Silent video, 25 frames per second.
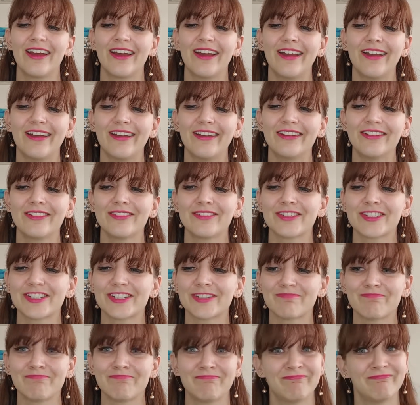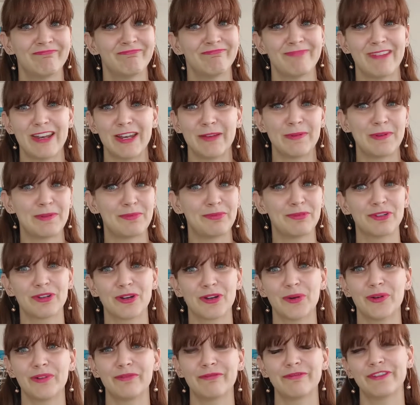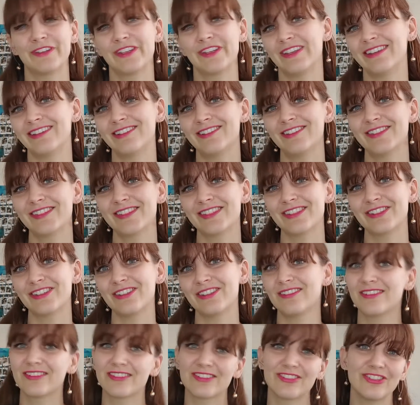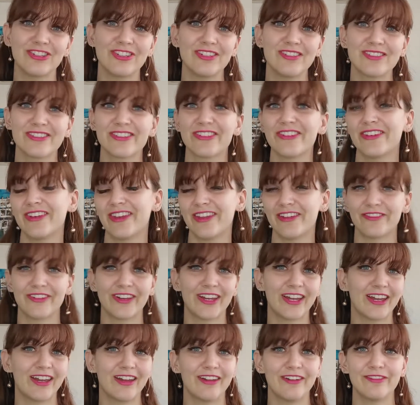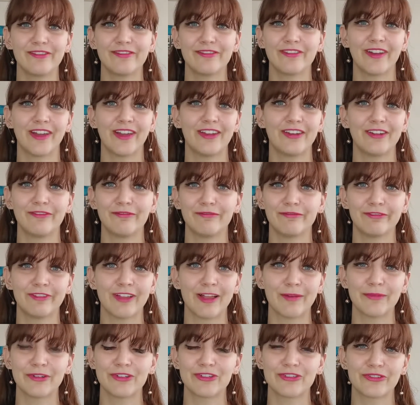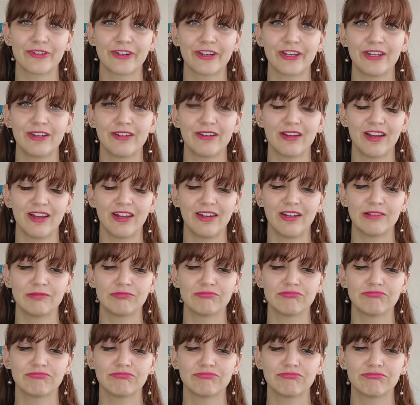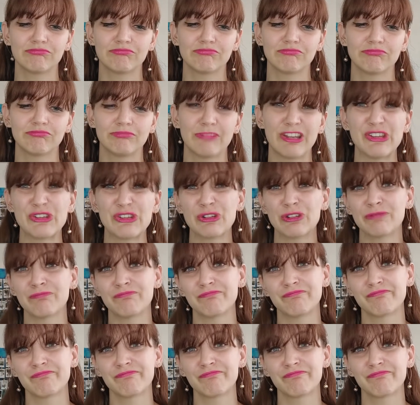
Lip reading: And many people go on for years and years and years and never have an inflammatory issue.